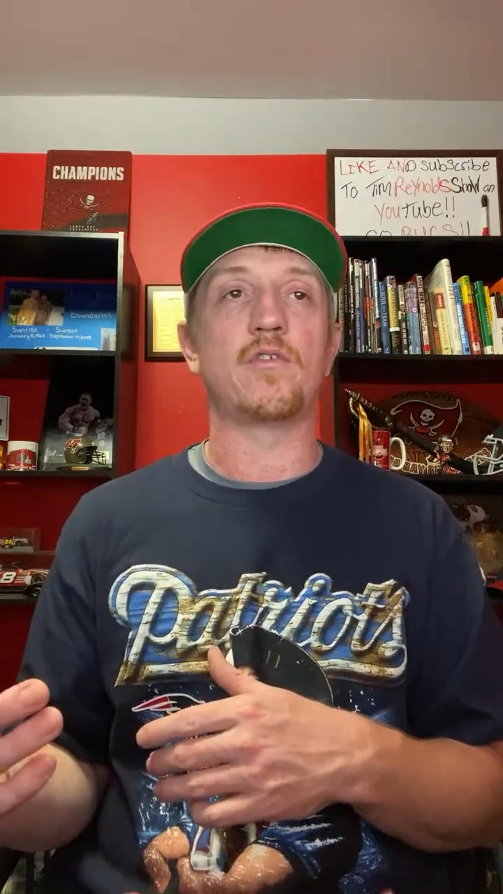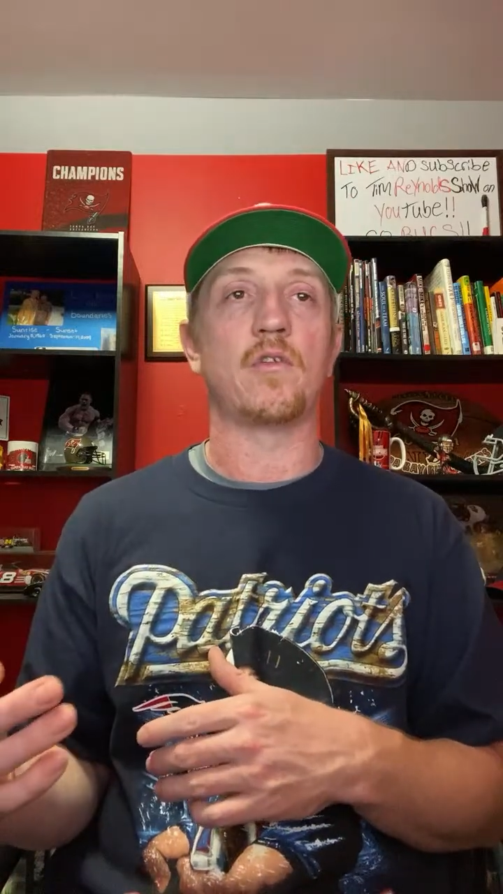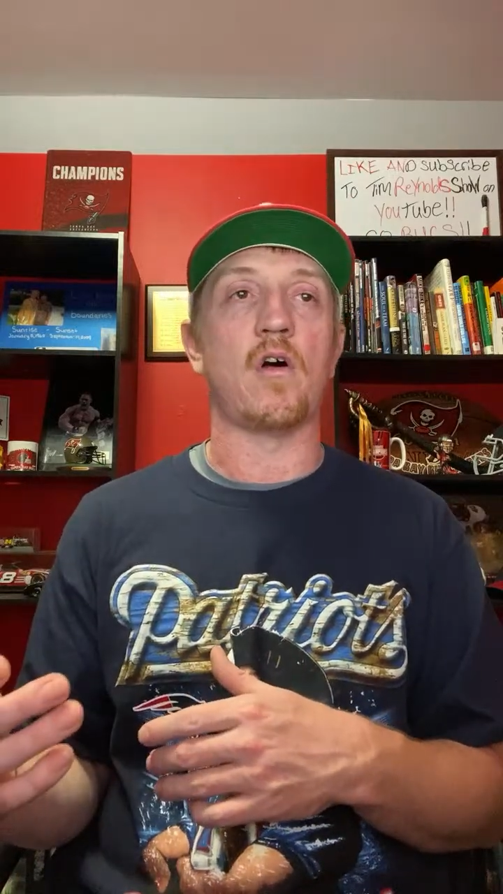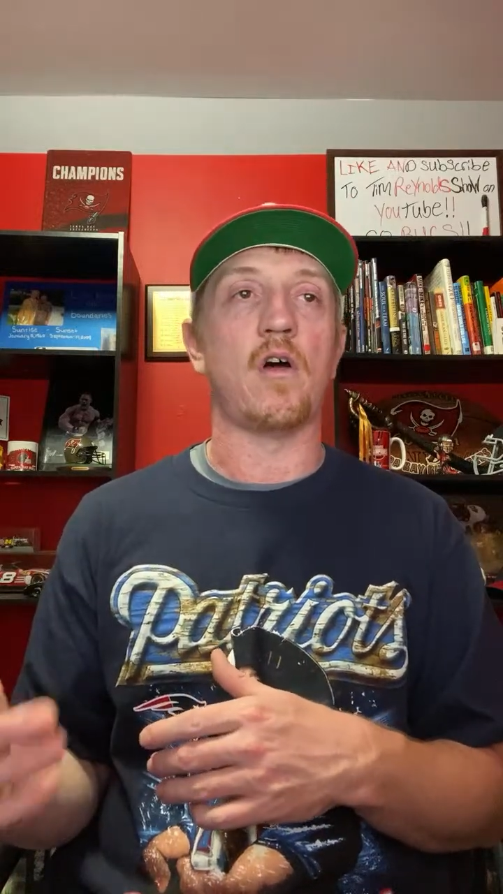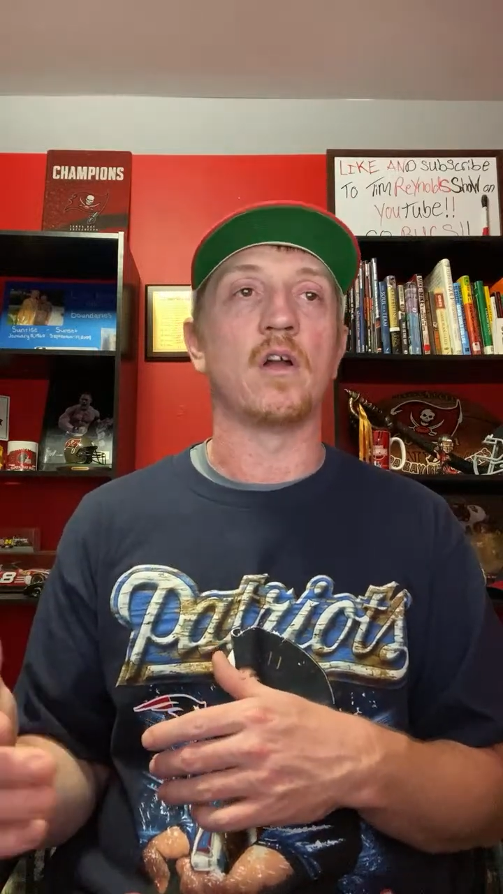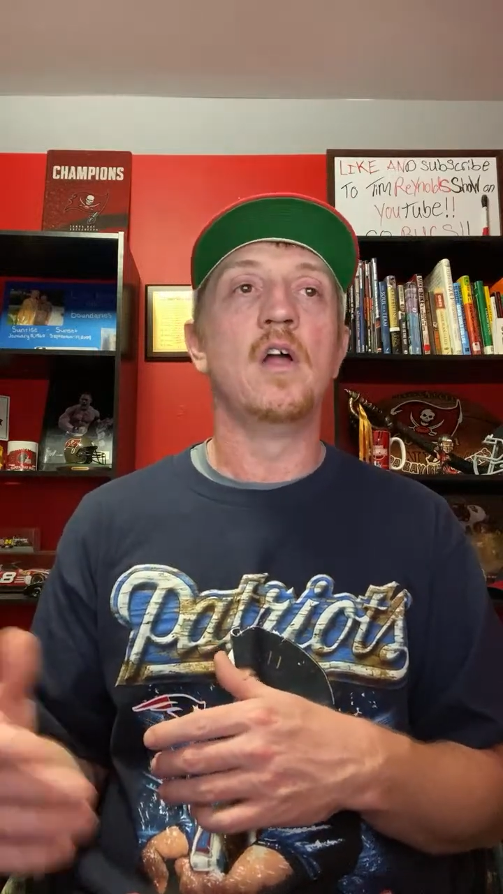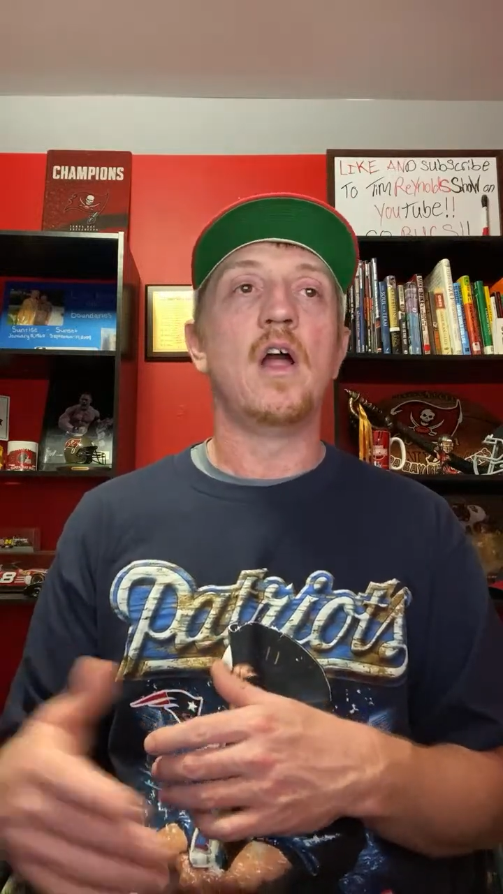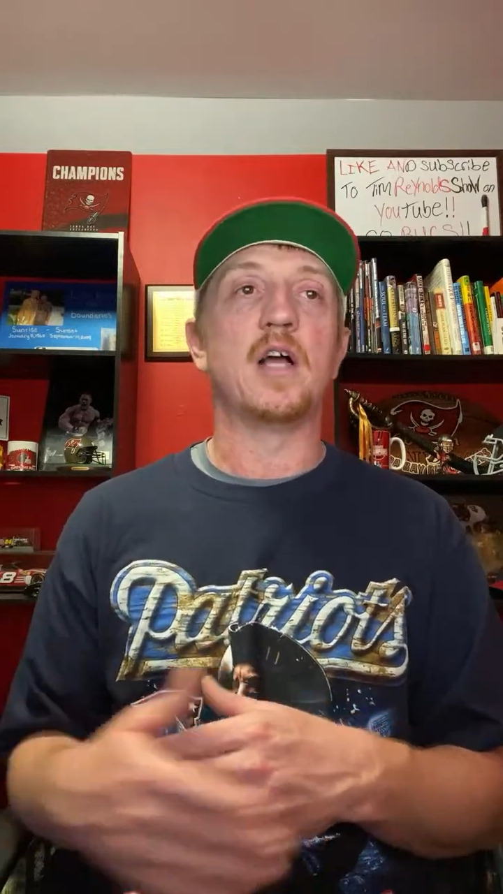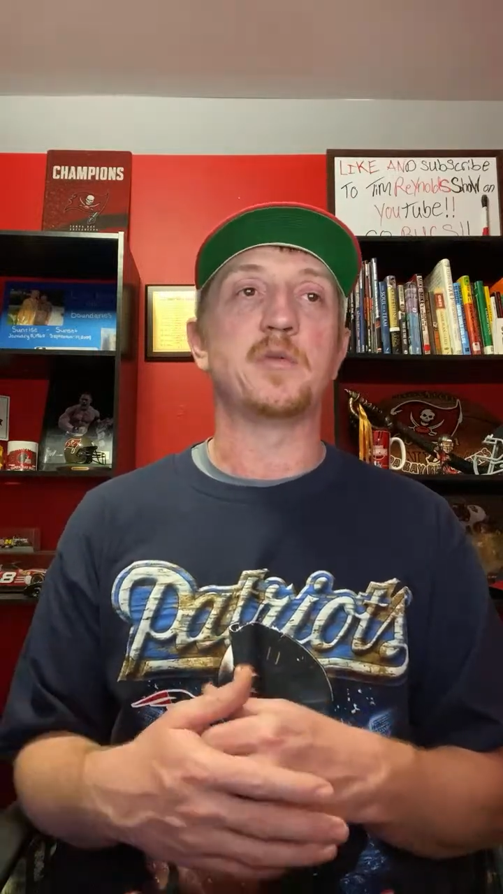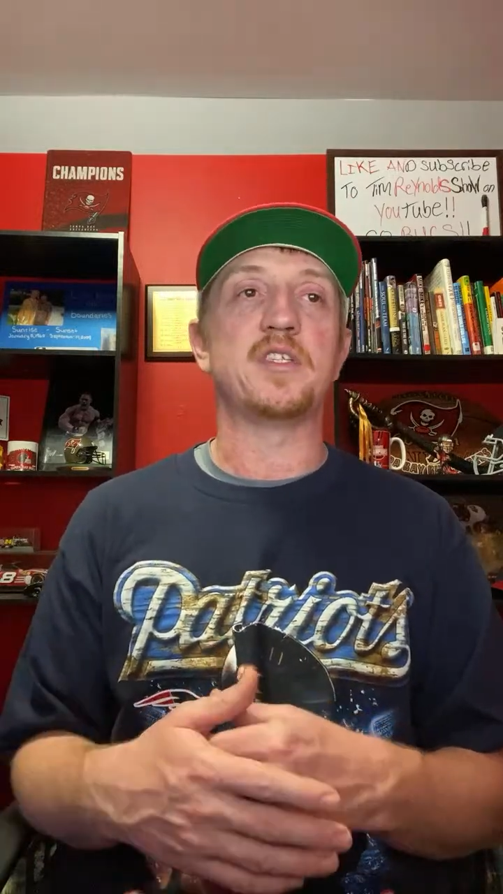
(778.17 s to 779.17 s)
along,
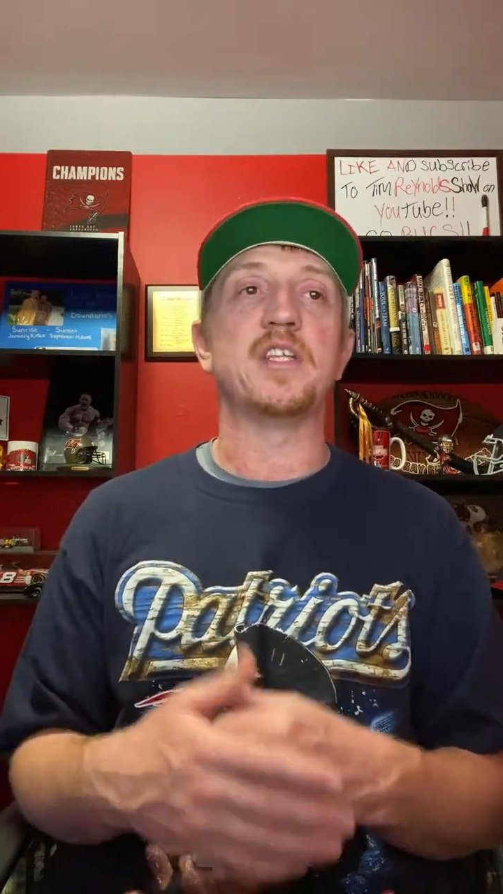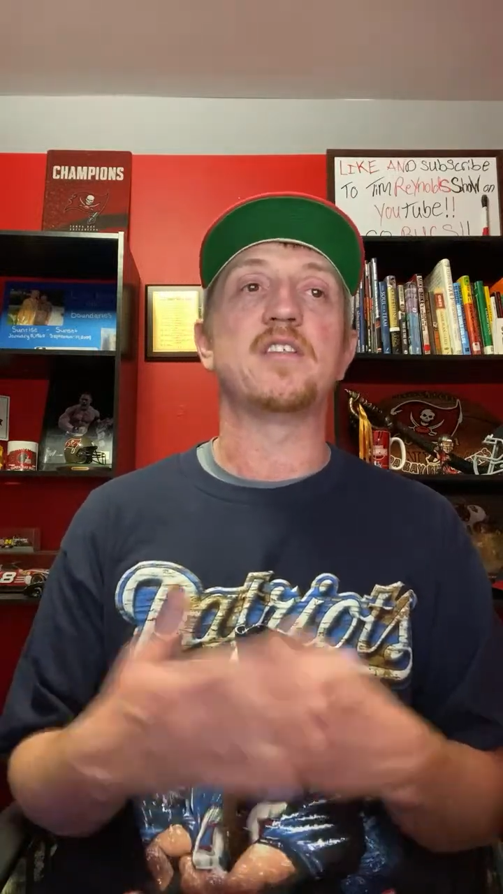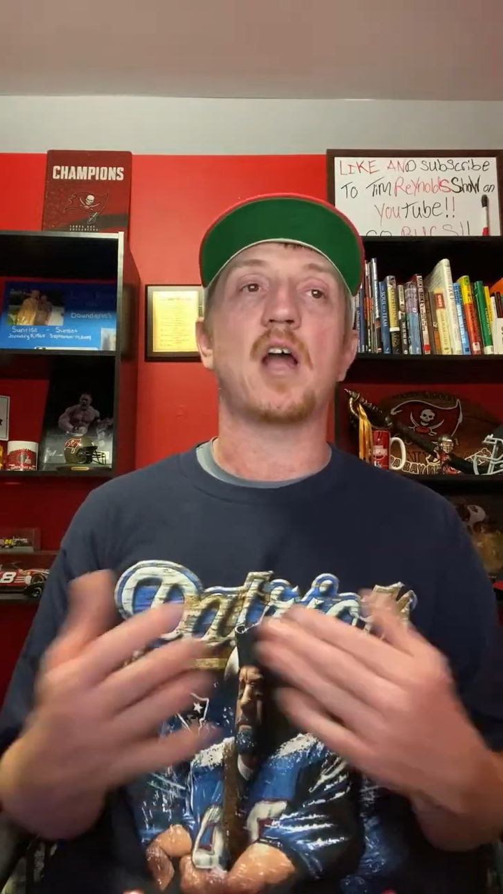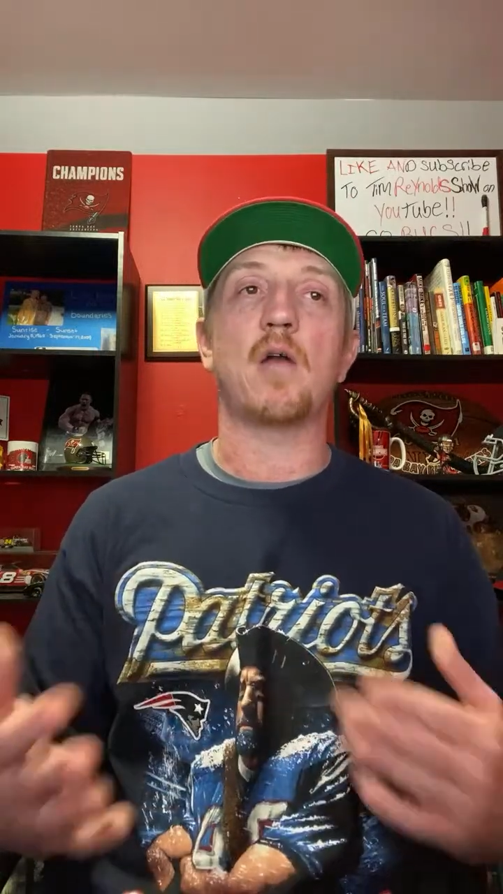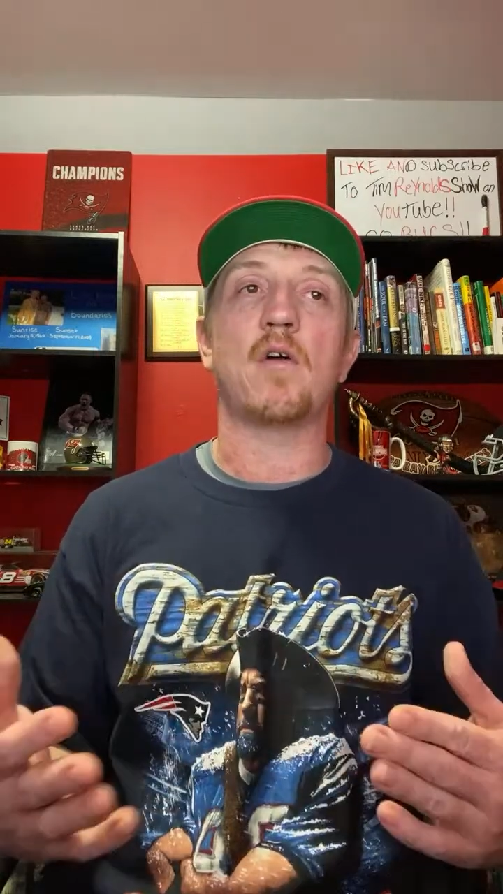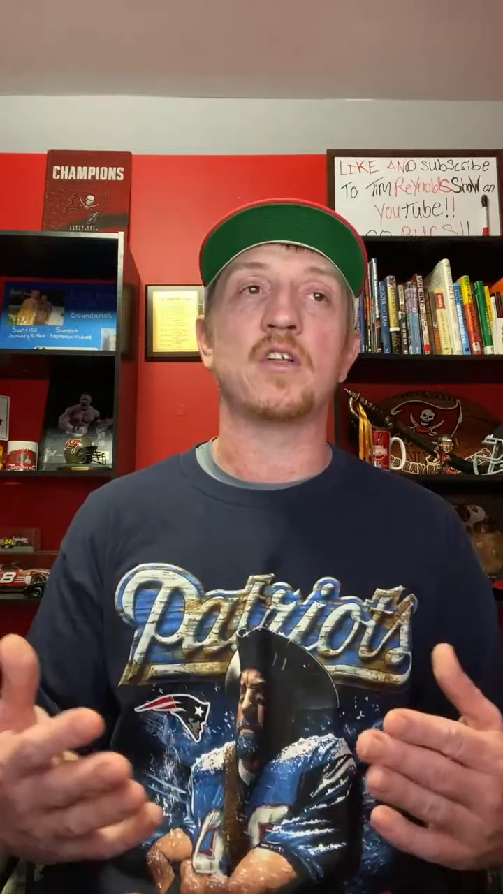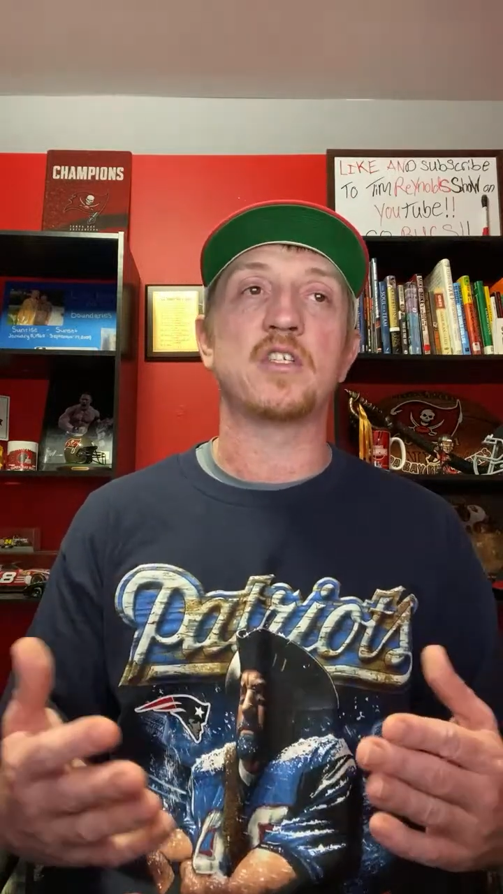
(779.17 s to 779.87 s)
as we see Tyron